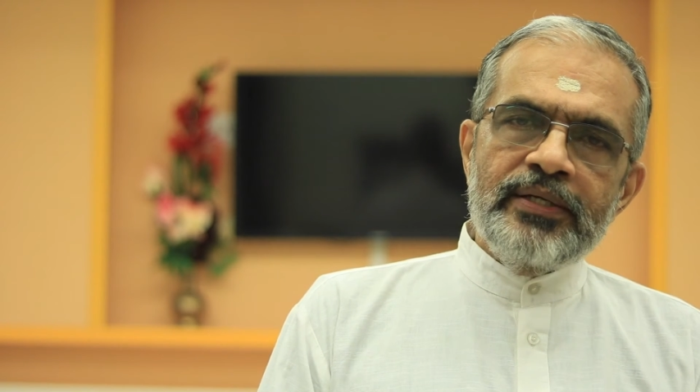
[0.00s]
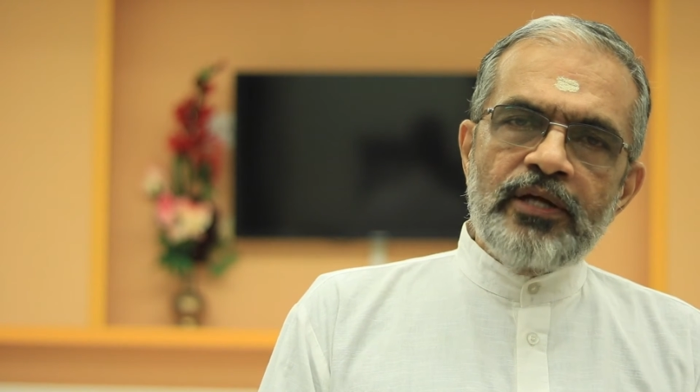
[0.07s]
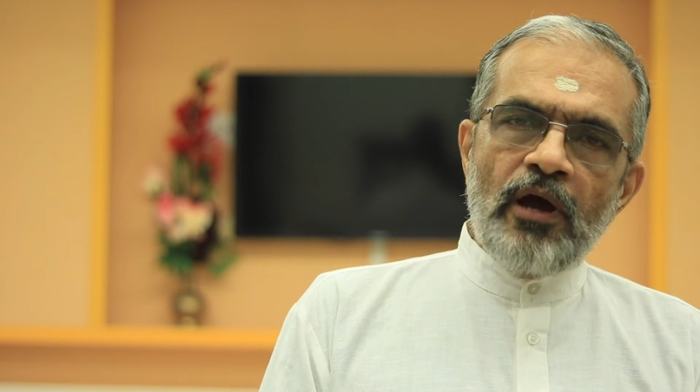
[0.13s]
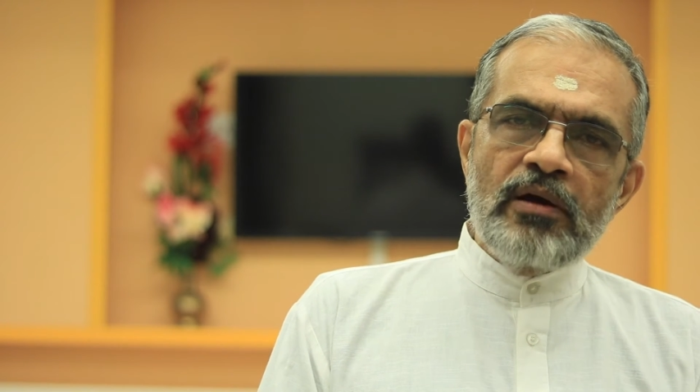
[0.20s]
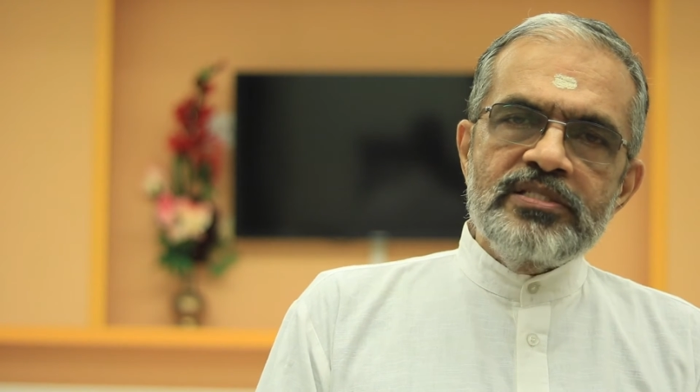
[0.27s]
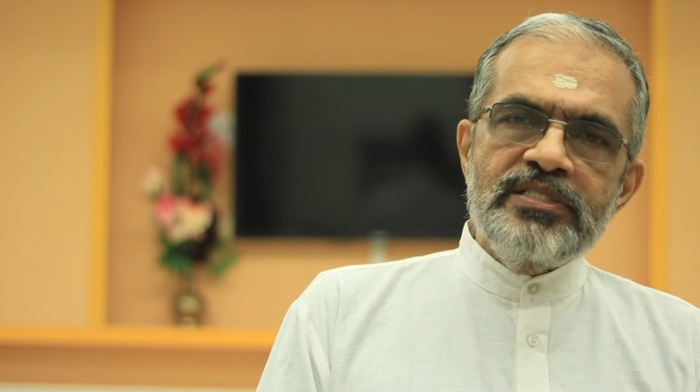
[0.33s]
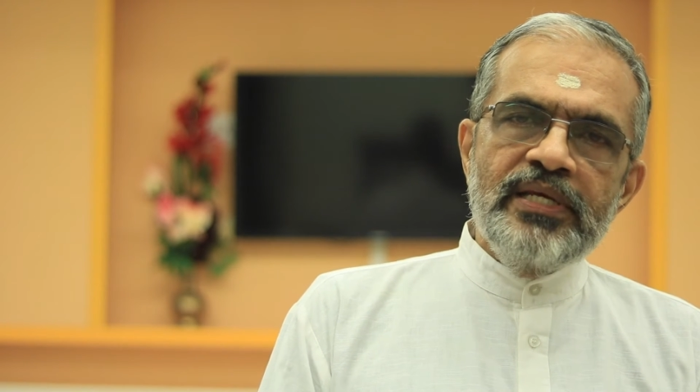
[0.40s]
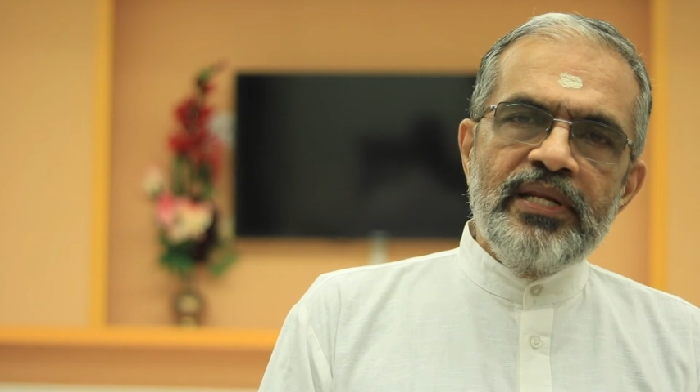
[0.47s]

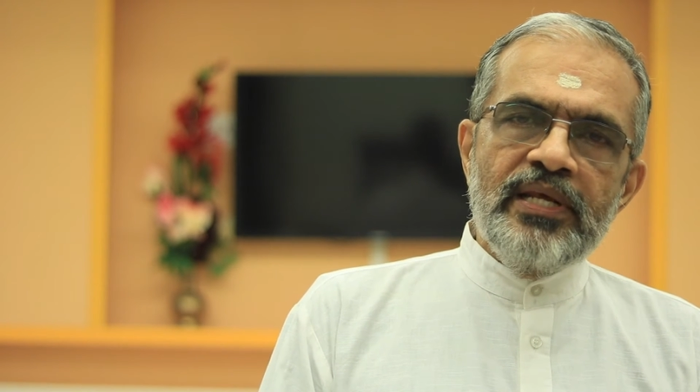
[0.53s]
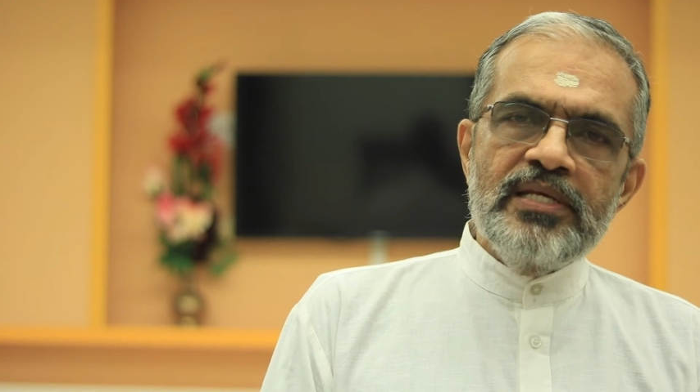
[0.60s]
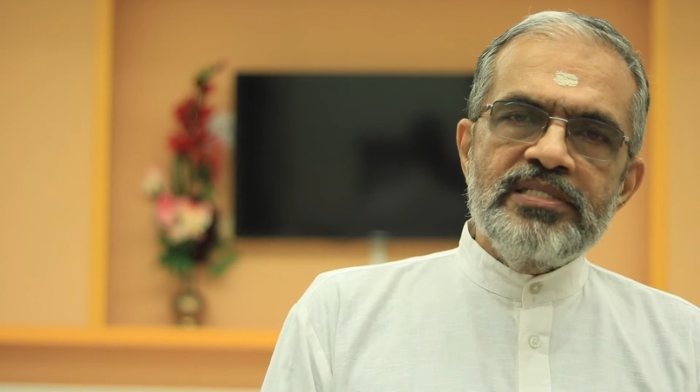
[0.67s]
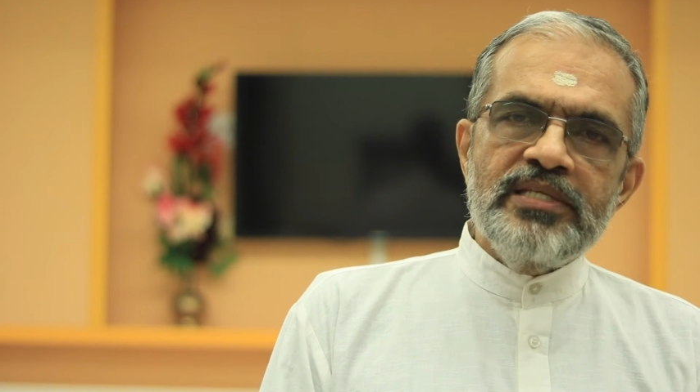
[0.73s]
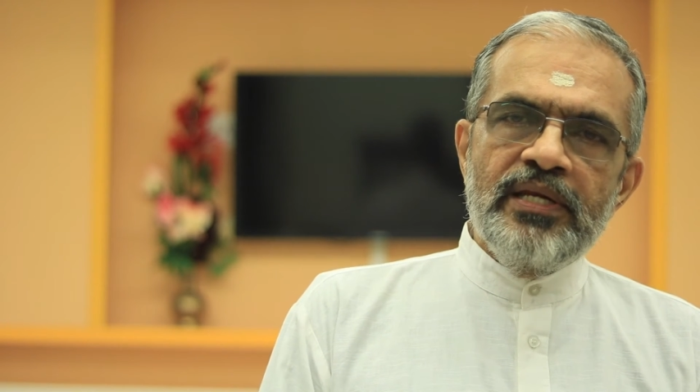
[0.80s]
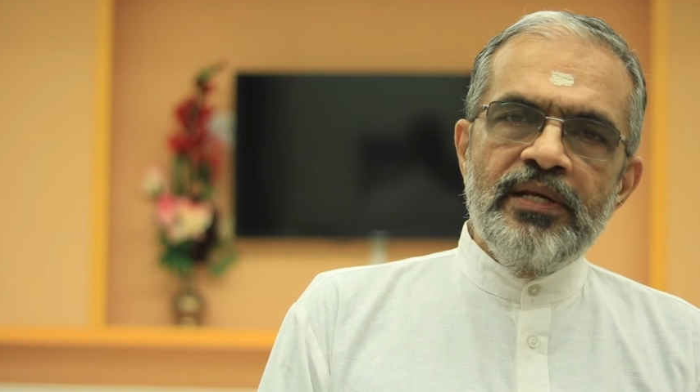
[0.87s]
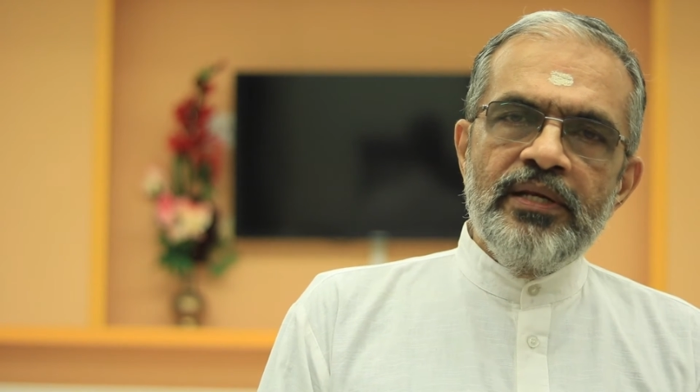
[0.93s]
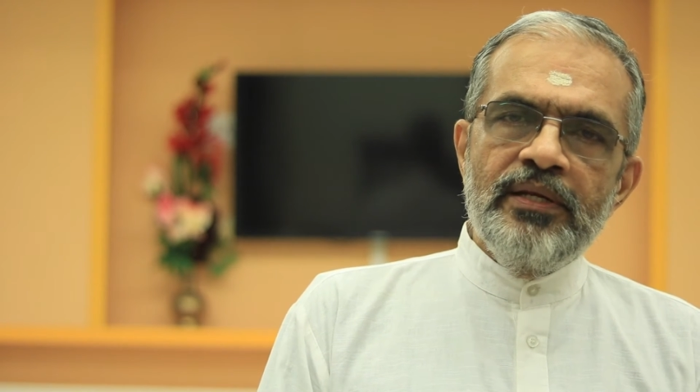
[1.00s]
talk series
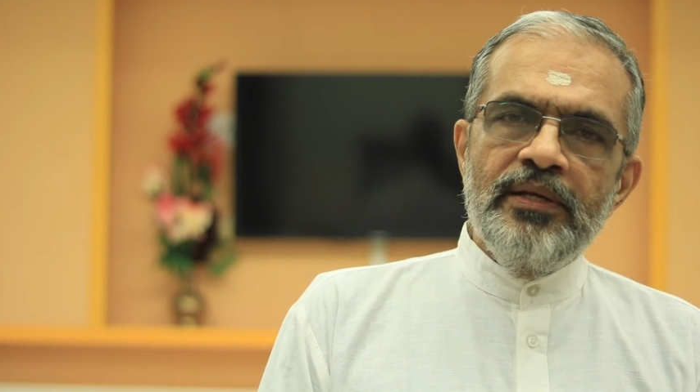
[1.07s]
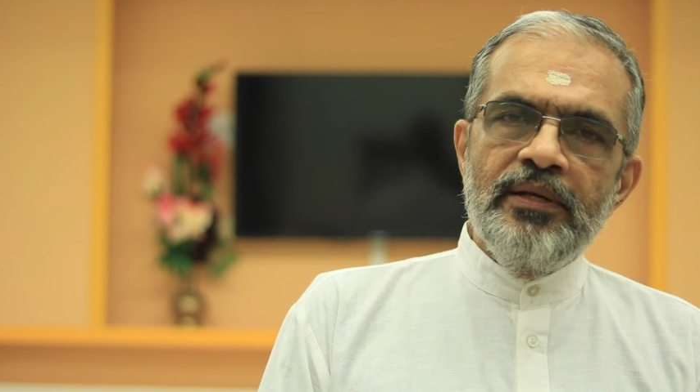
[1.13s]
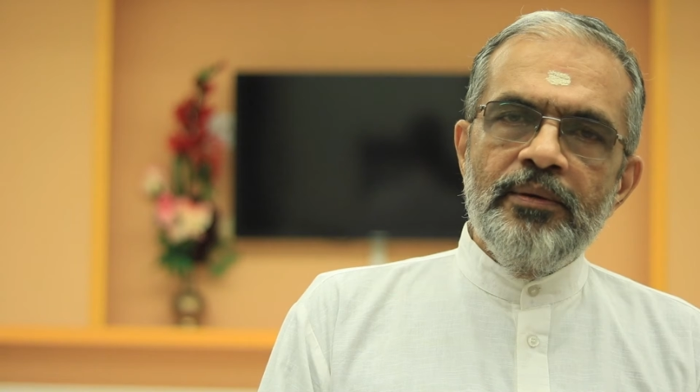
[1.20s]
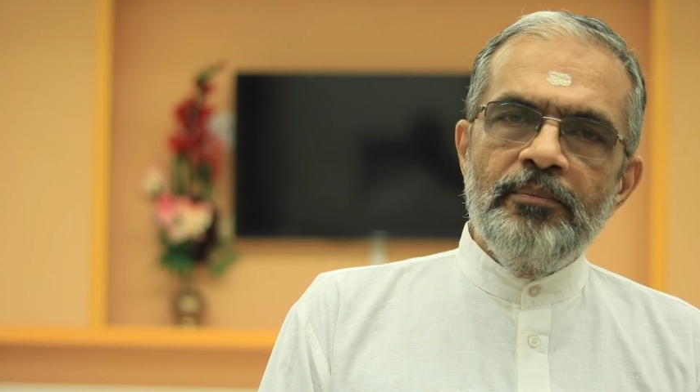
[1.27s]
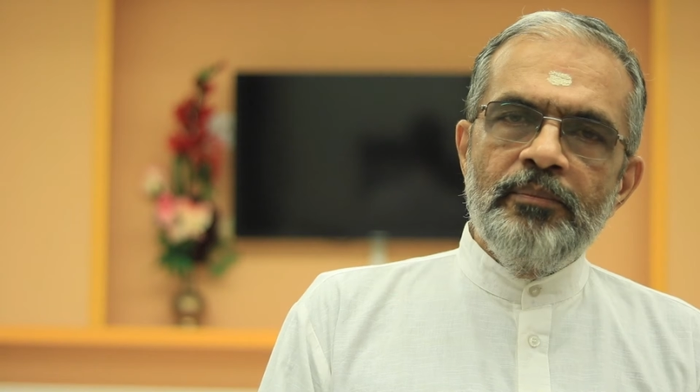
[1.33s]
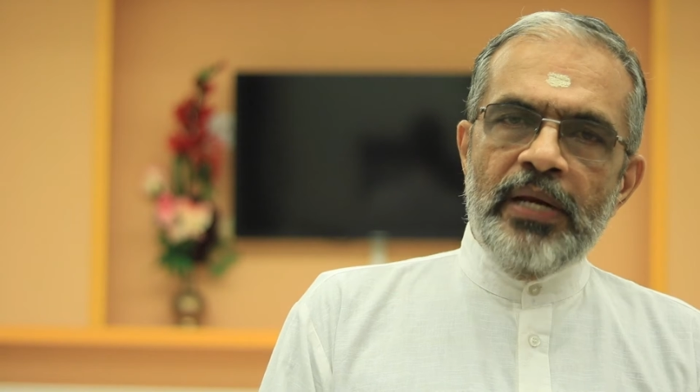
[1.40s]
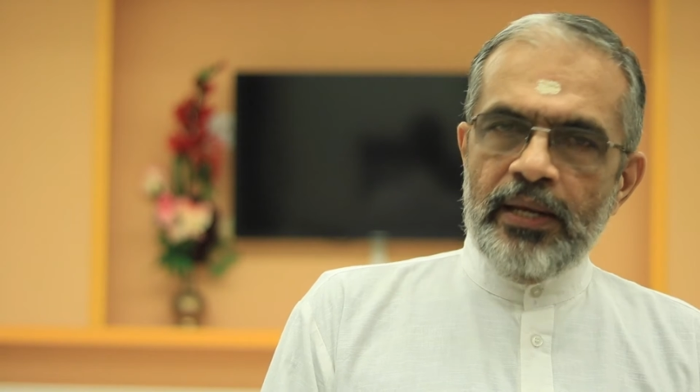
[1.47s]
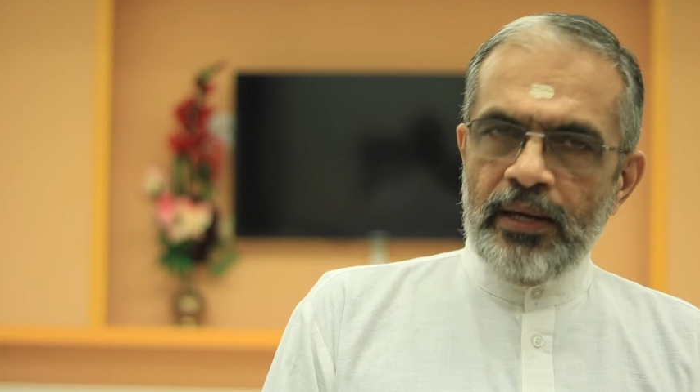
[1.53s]
in
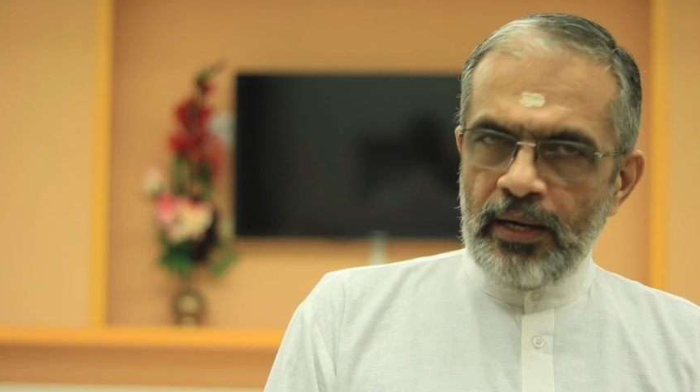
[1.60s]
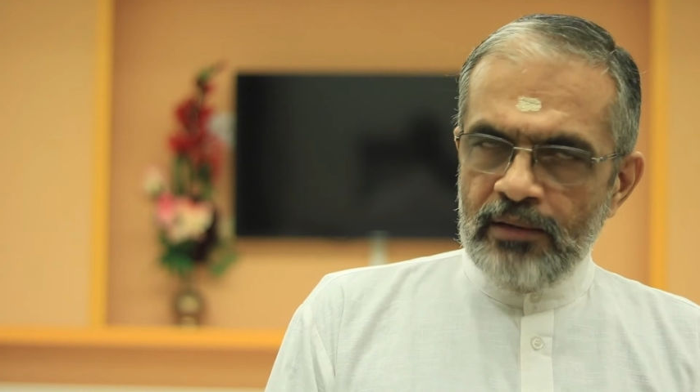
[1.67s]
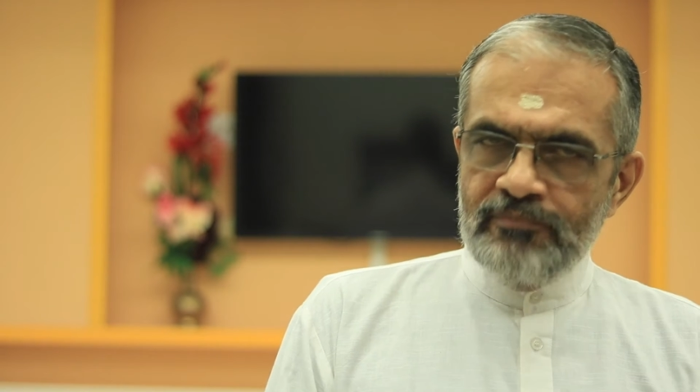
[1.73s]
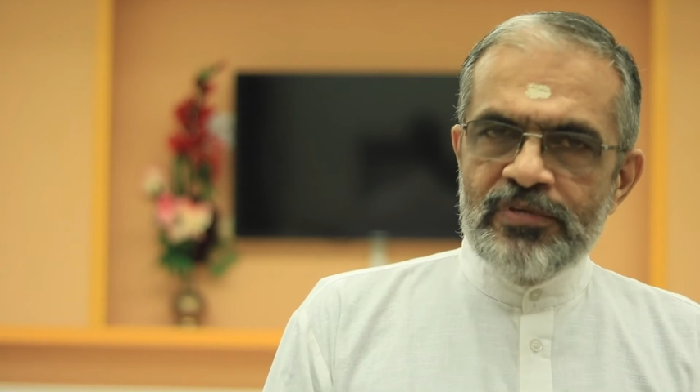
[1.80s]
Malayalam,